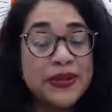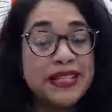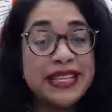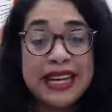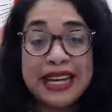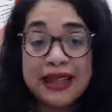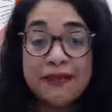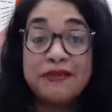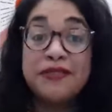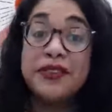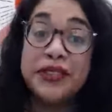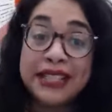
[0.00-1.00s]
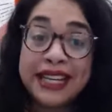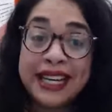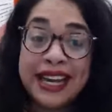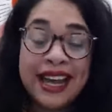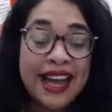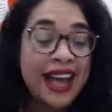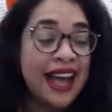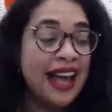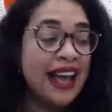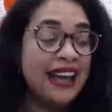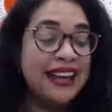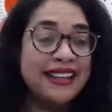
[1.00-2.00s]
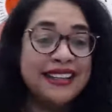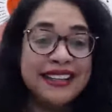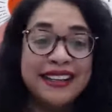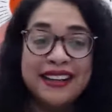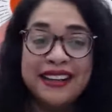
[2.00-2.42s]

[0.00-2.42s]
seeing them fully. And